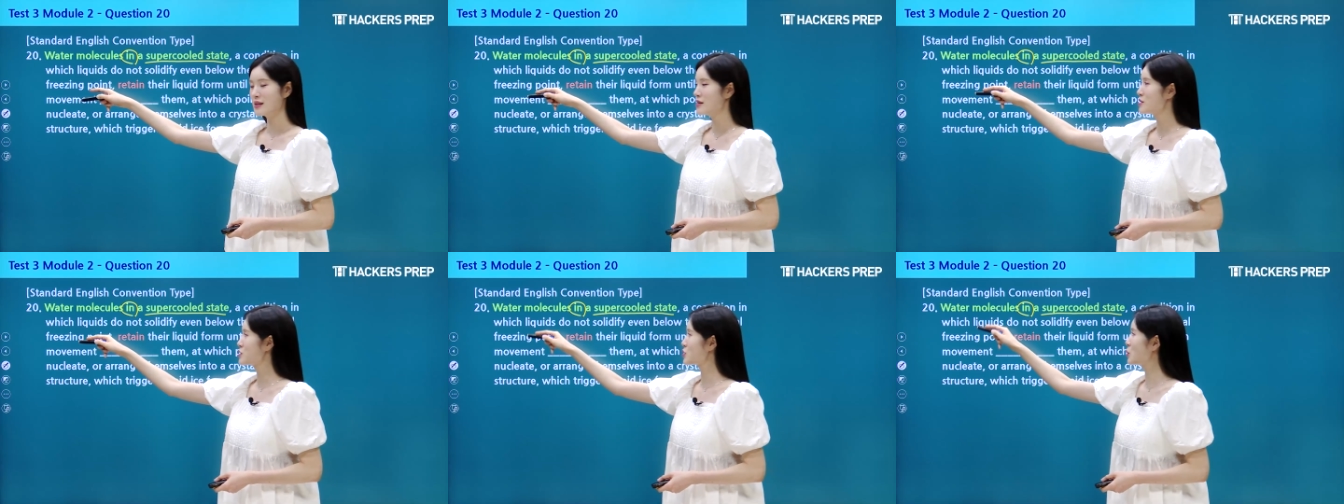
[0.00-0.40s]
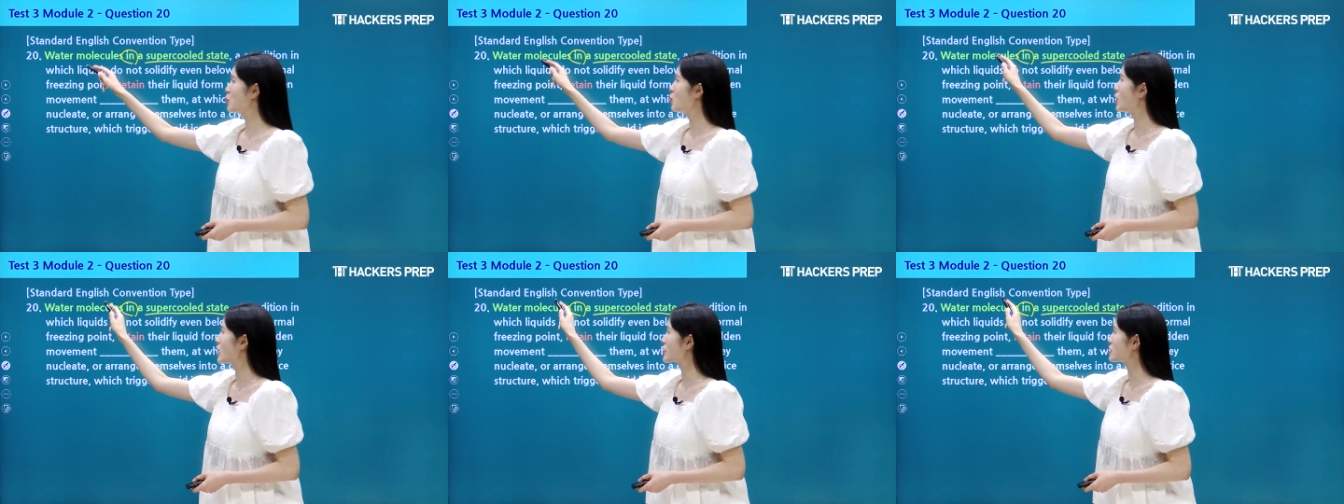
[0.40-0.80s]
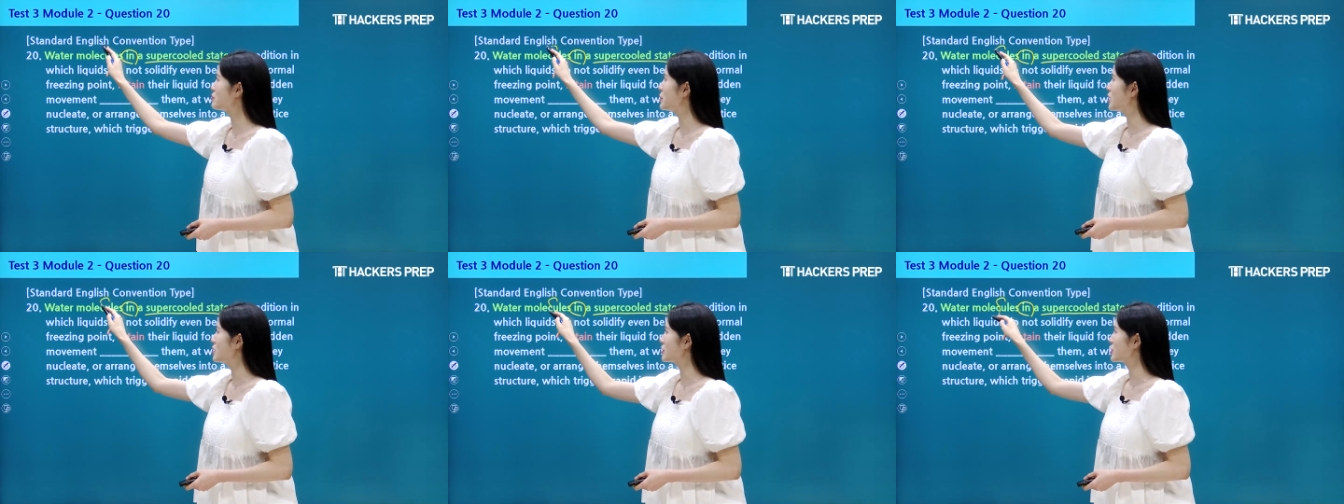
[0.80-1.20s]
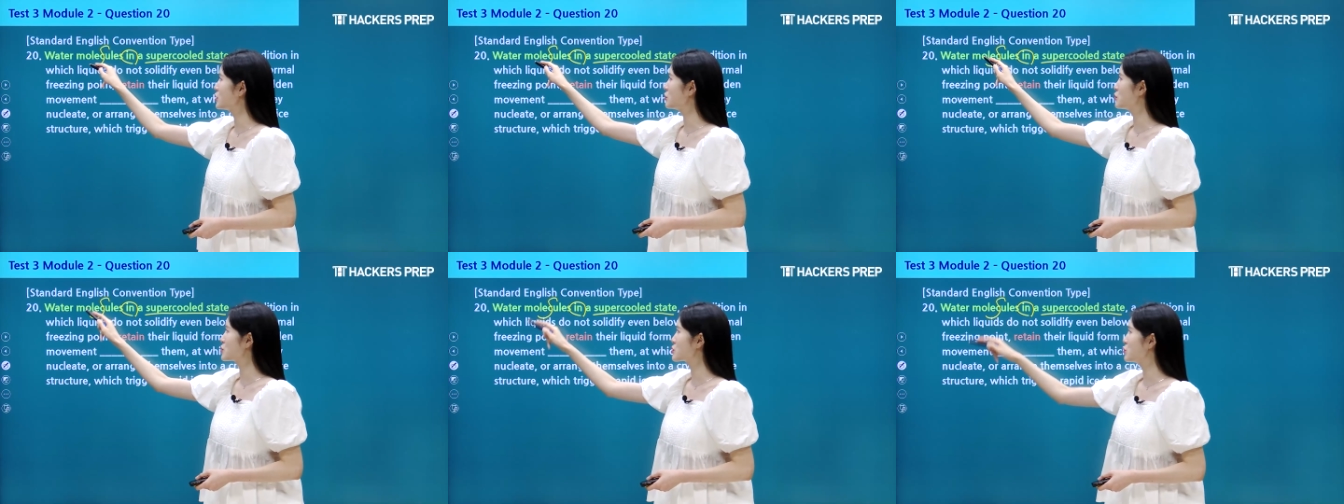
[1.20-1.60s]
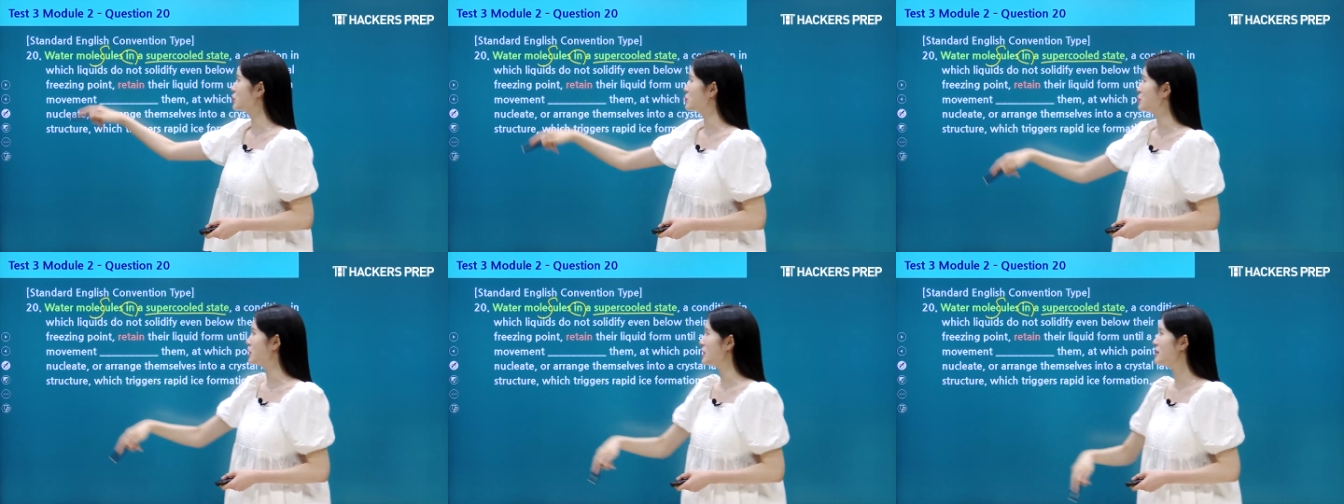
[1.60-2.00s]
So water molecules
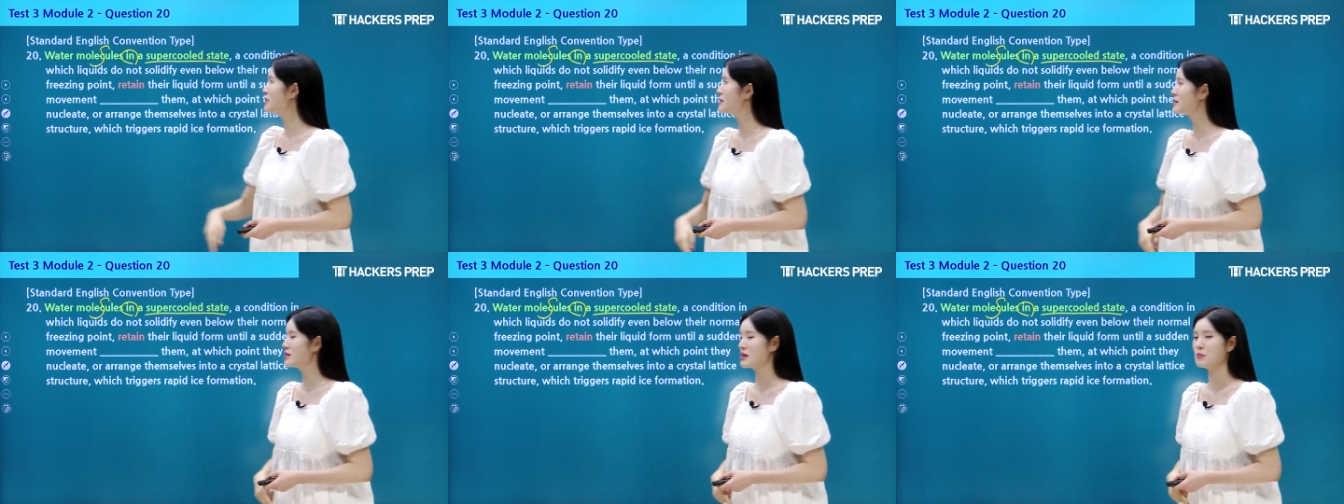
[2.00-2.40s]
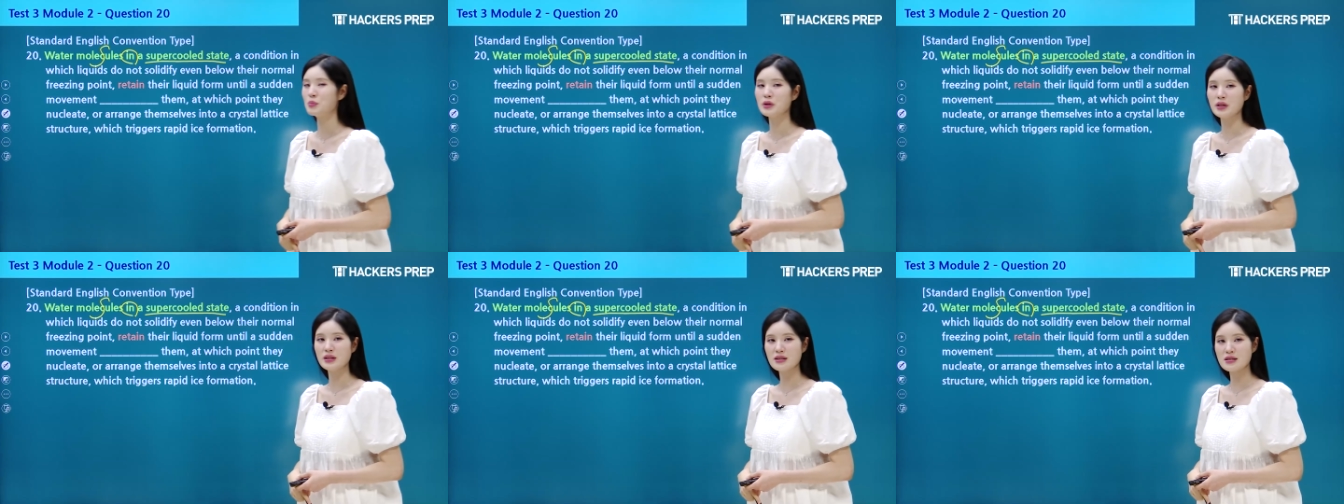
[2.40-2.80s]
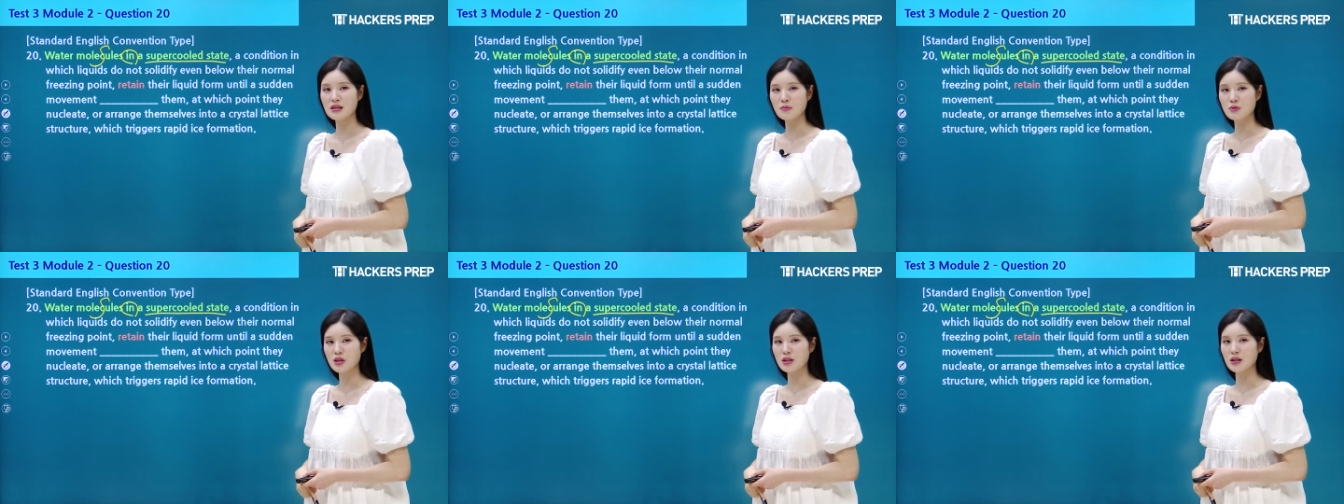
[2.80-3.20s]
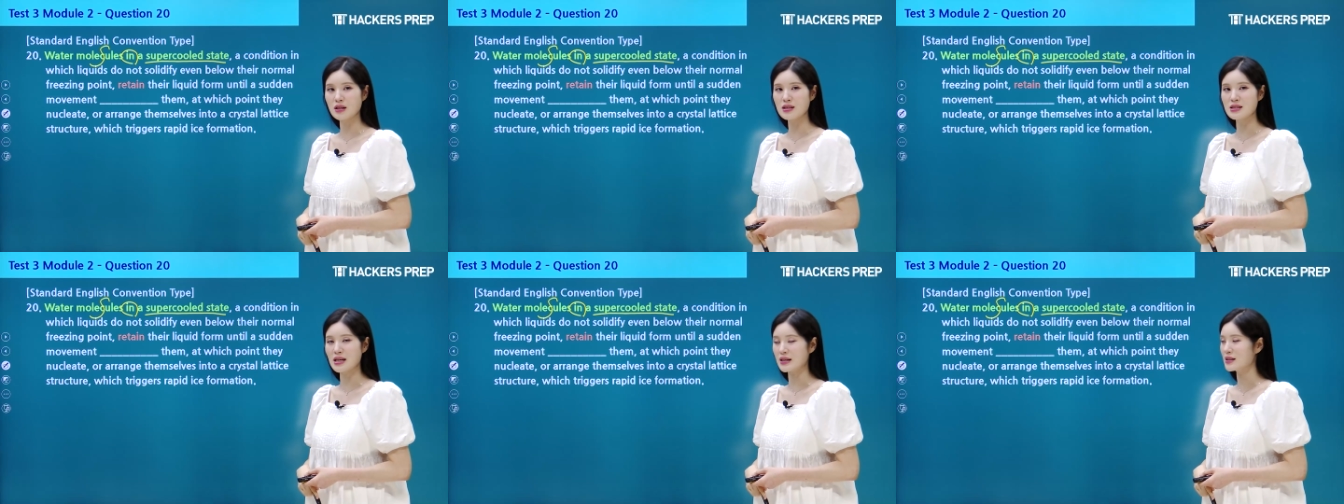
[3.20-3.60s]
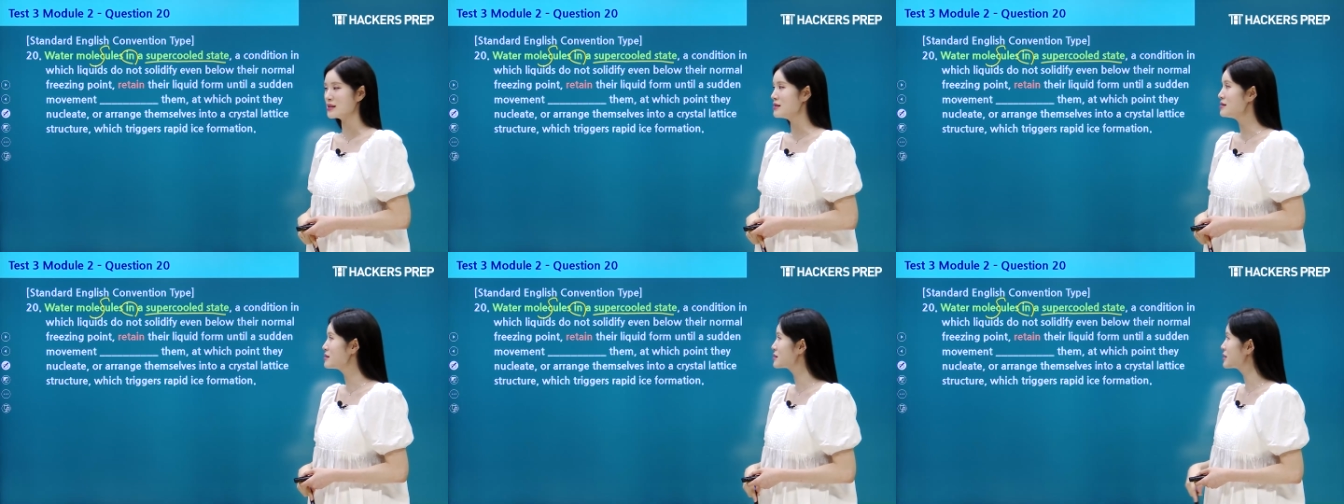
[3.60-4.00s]
would be simply the subject of the
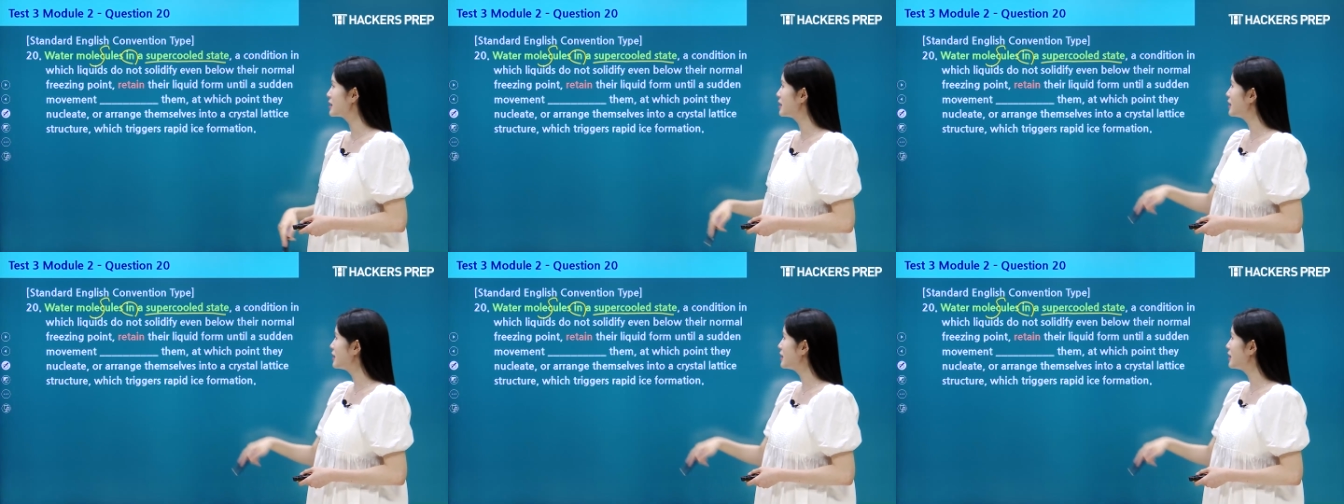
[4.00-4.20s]
sentence.